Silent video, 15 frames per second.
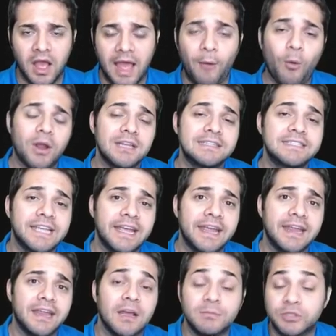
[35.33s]
I want to
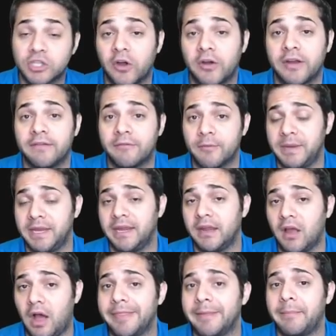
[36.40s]
say I'm sorry for being
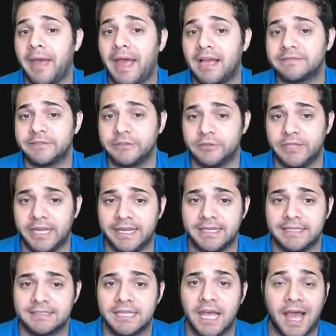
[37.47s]
gone the past few
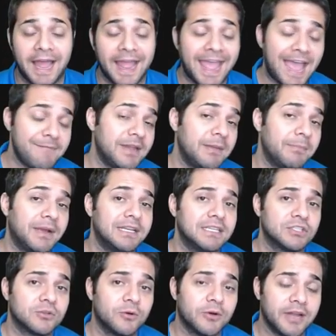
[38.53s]
days. I have been in my
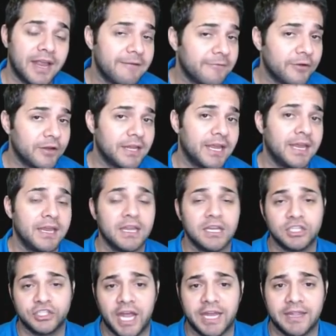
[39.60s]
Discord every day,
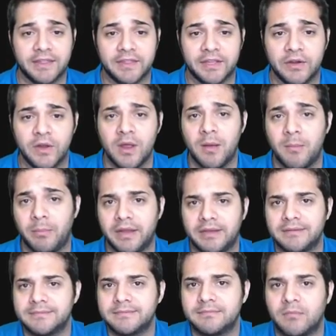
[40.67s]
chatting there,
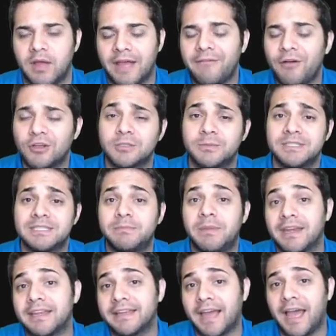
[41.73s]
but I've also been
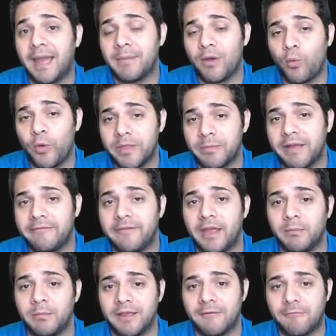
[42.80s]
spending time with my
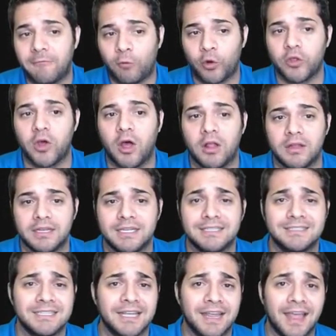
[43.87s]
family for the
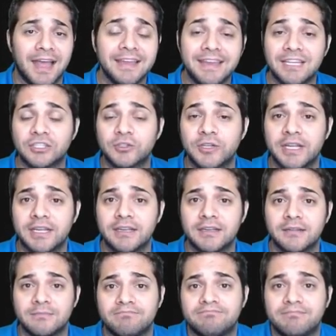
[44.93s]
holidays, and yesterday it
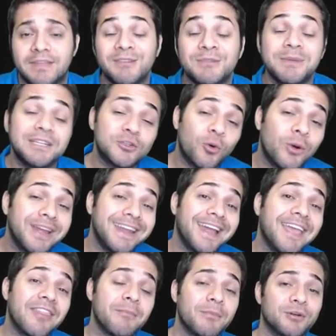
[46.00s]
was my
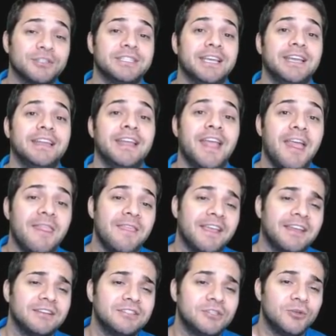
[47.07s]
twenty-ninth birthday.
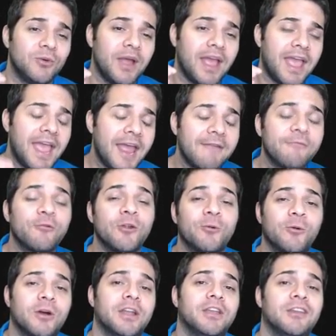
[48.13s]
Thank you to
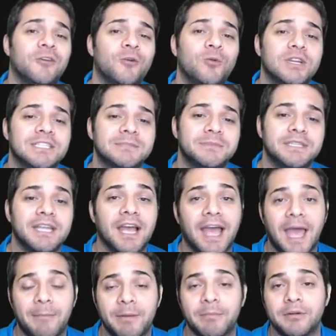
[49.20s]
everyone who wished me a
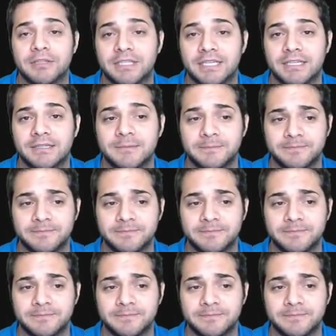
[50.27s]
happy birthday.